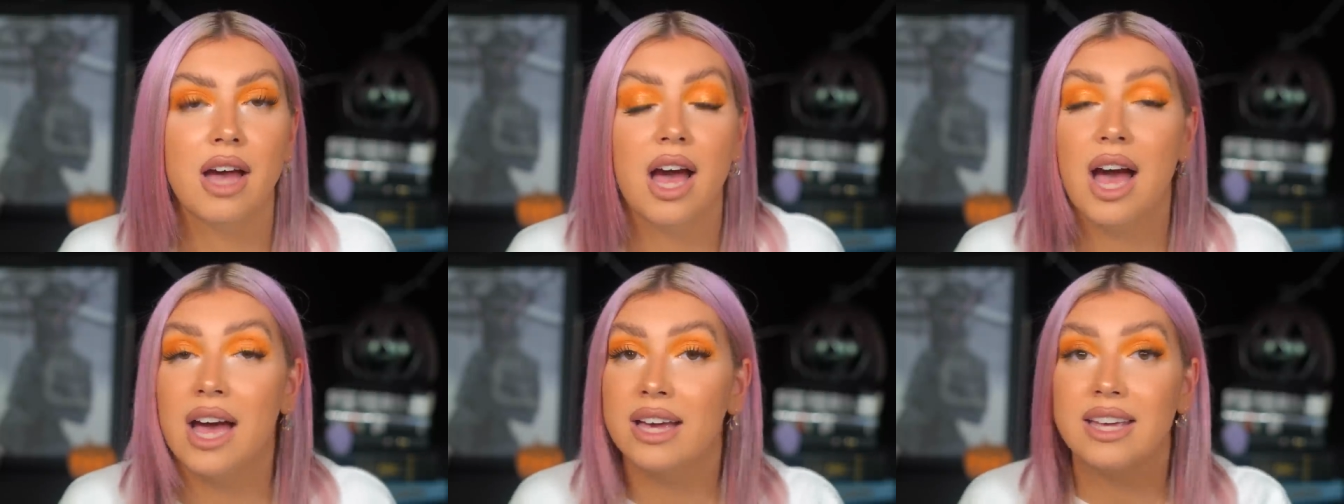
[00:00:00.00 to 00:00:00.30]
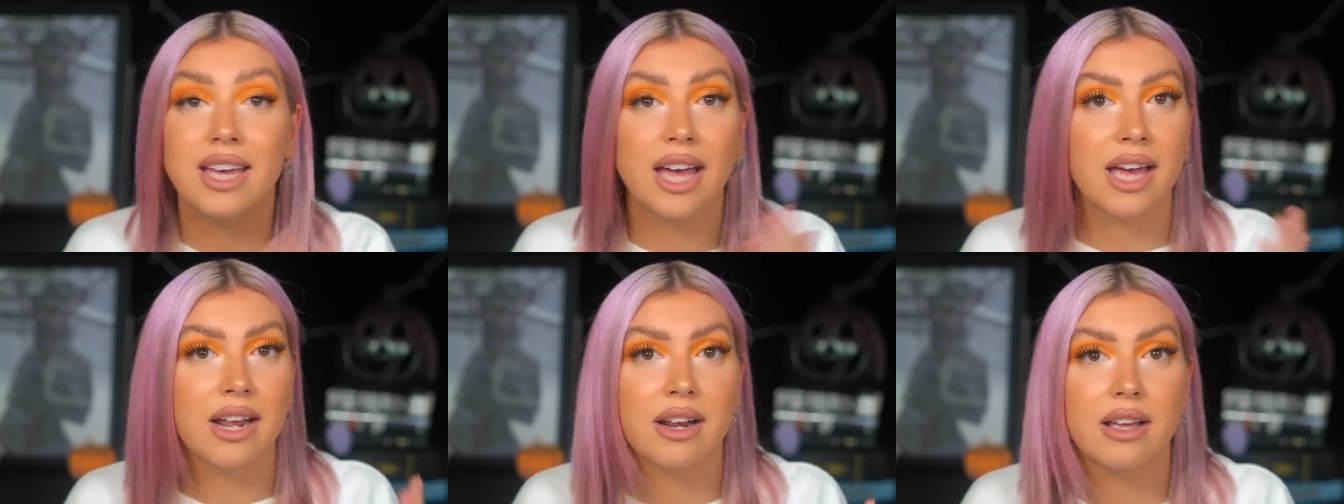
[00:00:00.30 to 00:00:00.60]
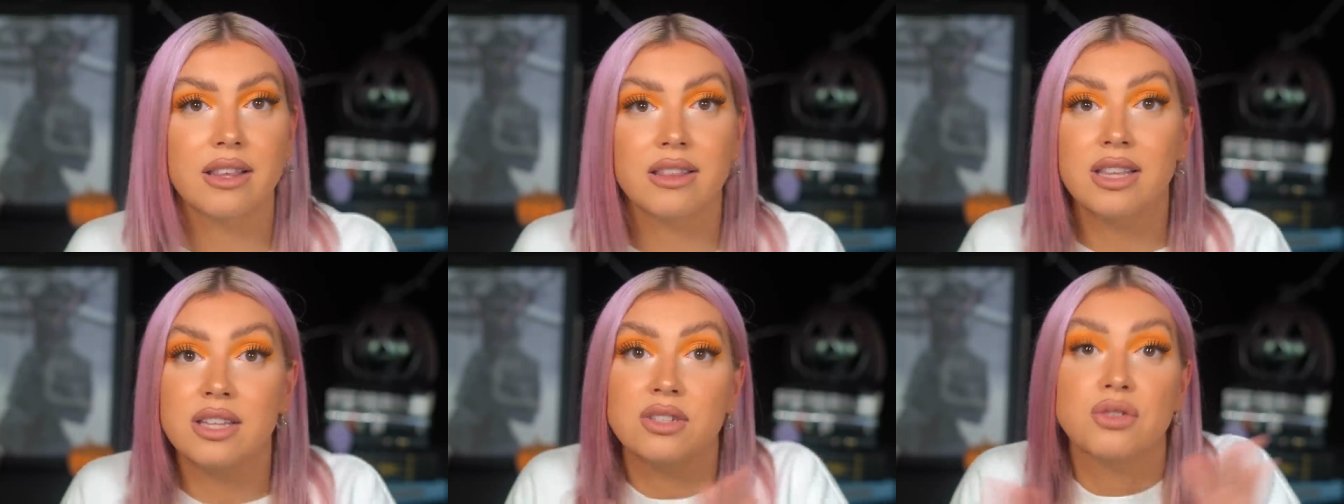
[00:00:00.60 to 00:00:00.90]
I get
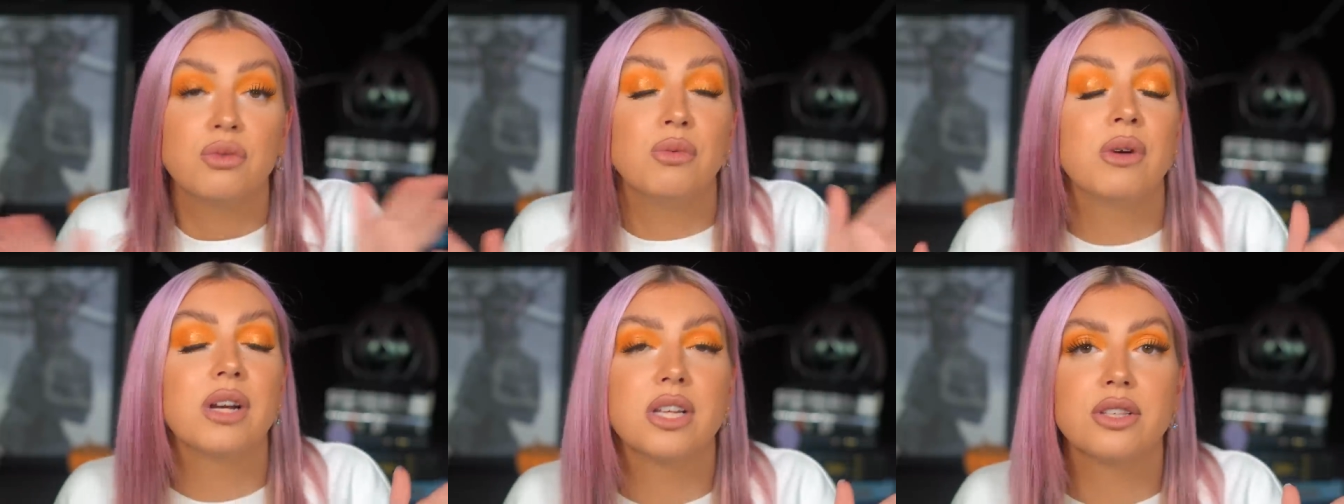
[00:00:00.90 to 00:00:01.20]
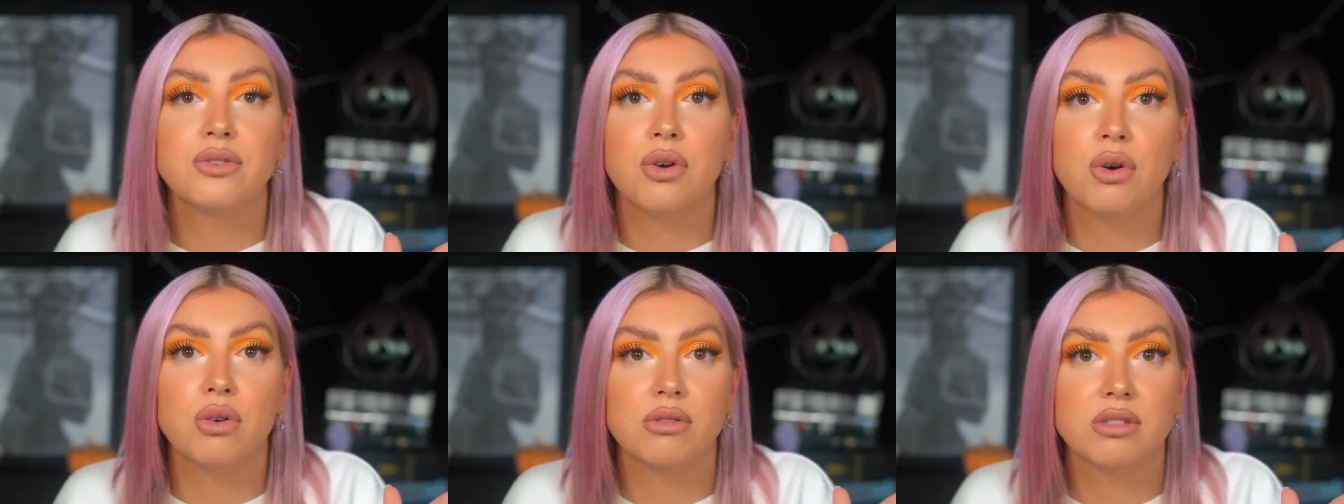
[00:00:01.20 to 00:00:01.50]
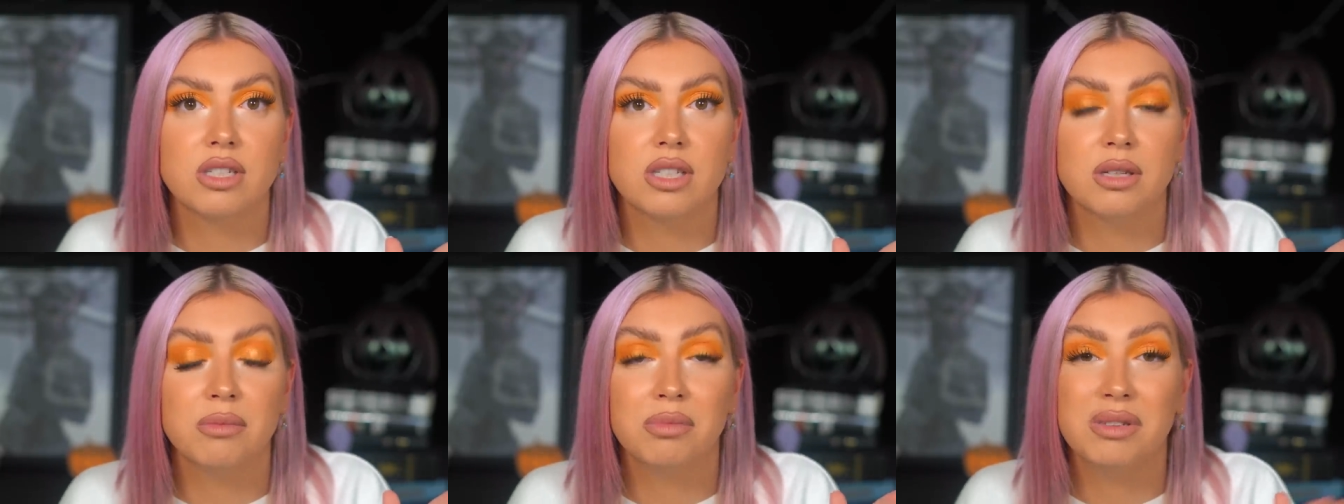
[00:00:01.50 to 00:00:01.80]
it, they don't want to talk
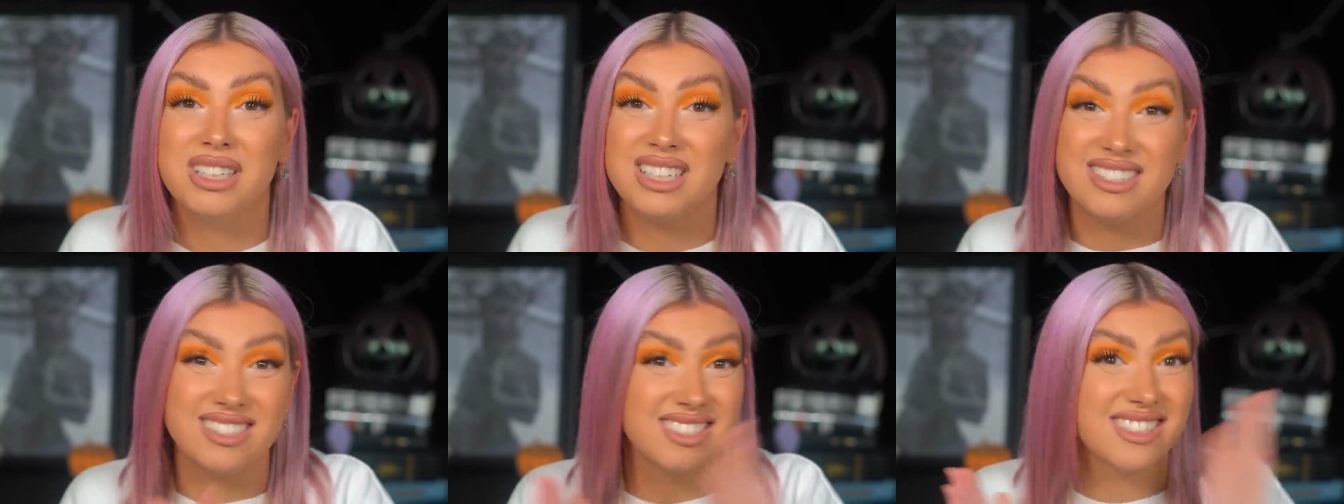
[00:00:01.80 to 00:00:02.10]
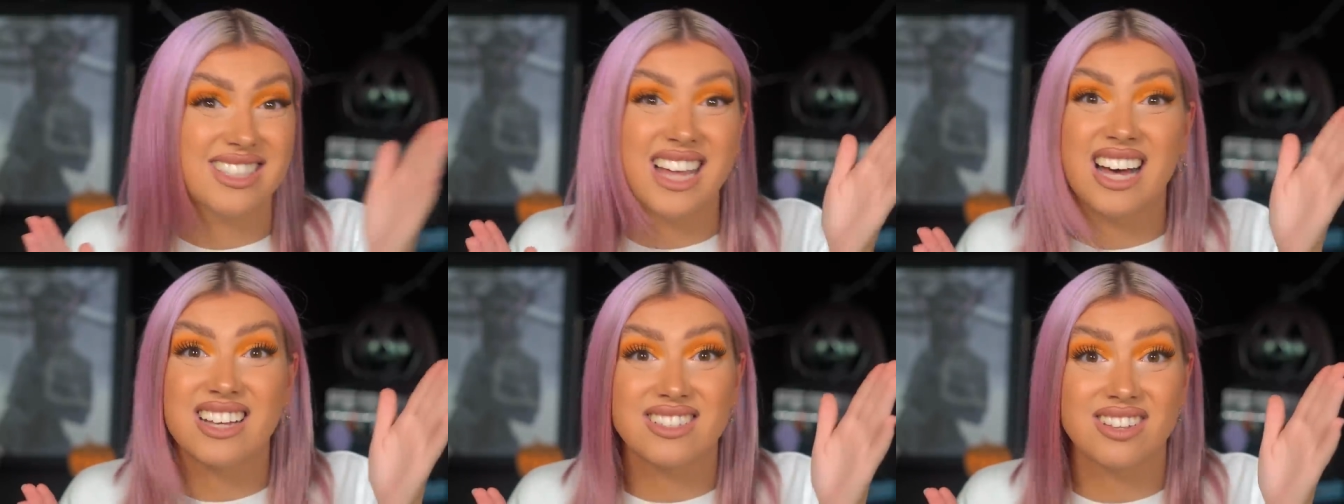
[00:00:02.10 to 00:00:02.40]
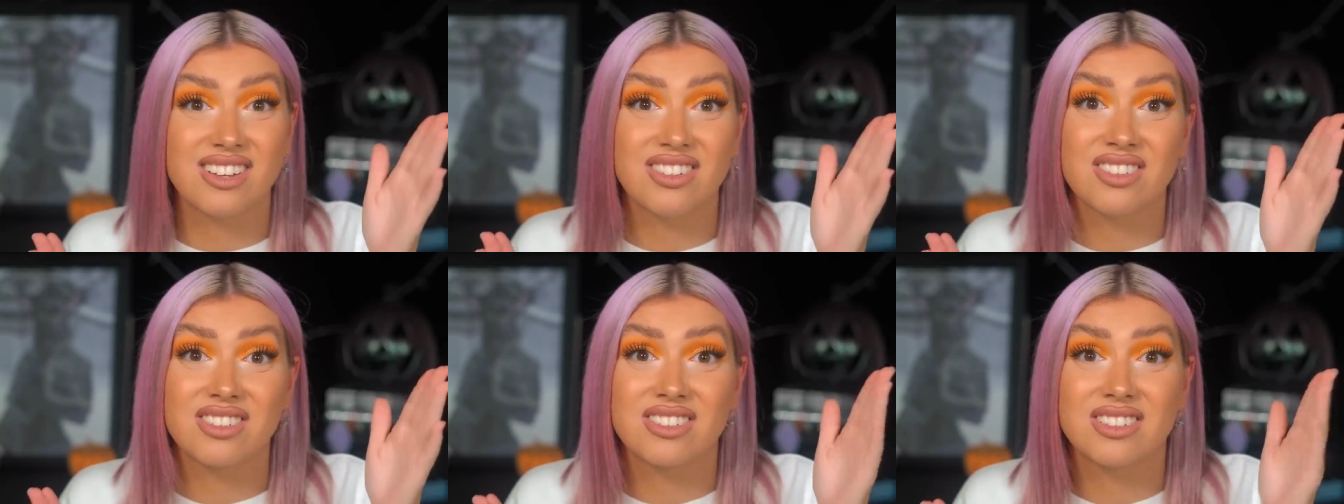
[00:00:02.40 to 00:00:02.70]
to the police. That's
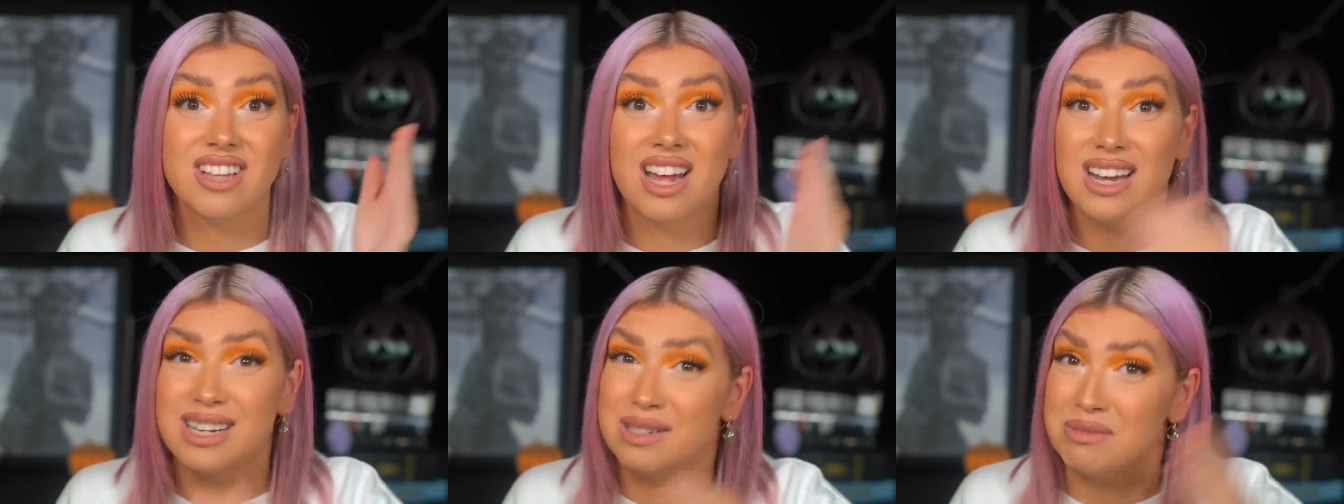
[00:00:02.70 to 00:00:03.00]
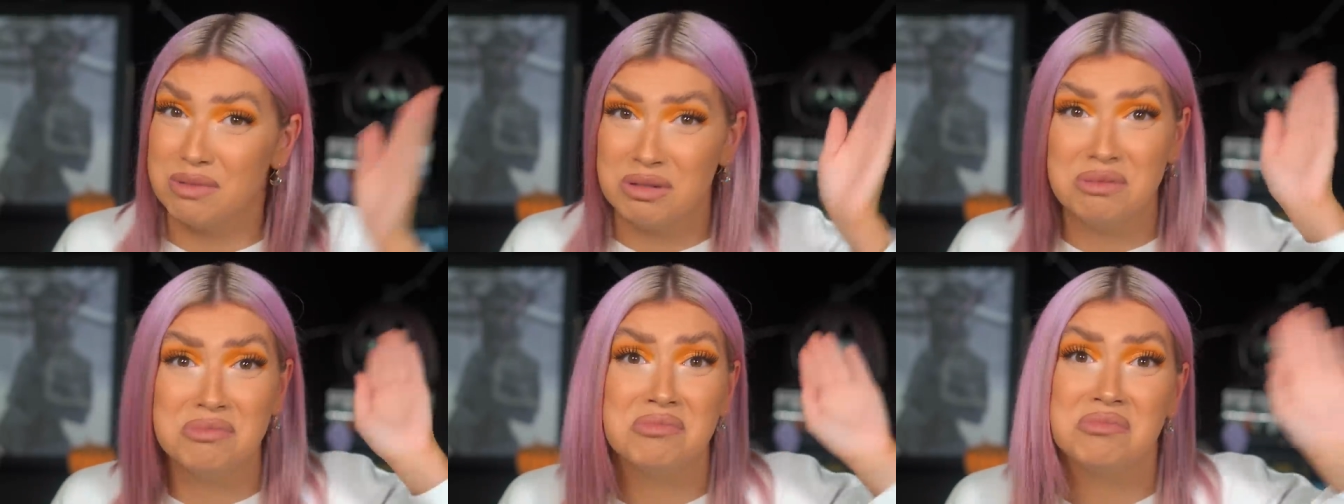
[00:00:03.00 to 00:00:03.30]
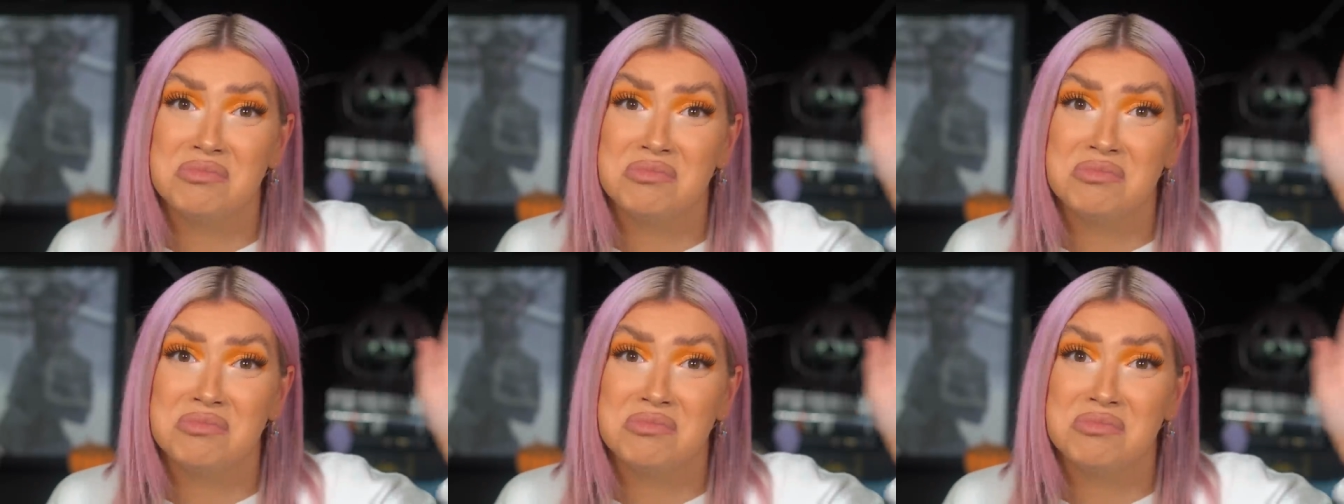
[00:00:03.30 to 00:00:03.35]
understandable.